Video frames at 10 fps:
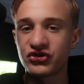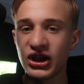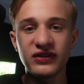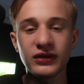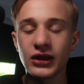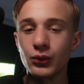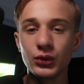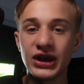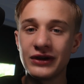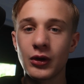chasing down
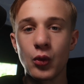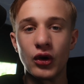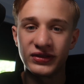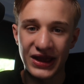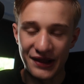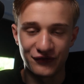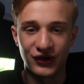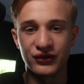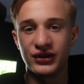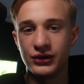will never work. They are
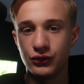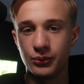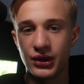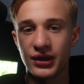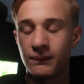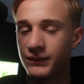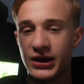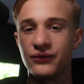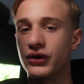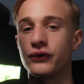faster than you, brother. They
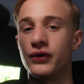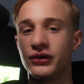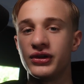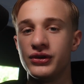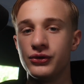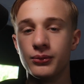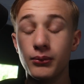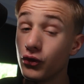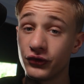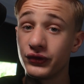are fucking faster than you,
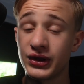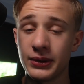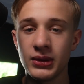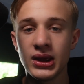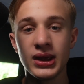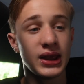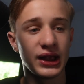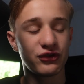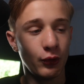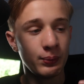most of the time.
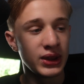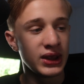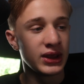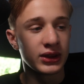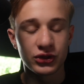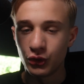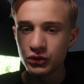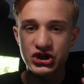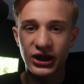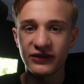And so,
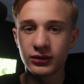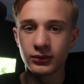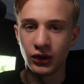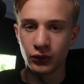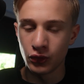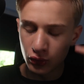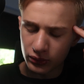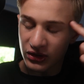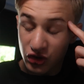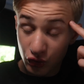don't chase them down.
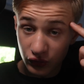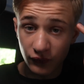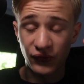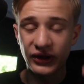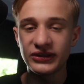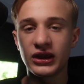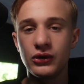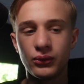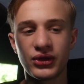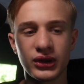Look, use your fight IQ
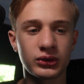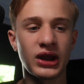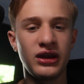and think, okay,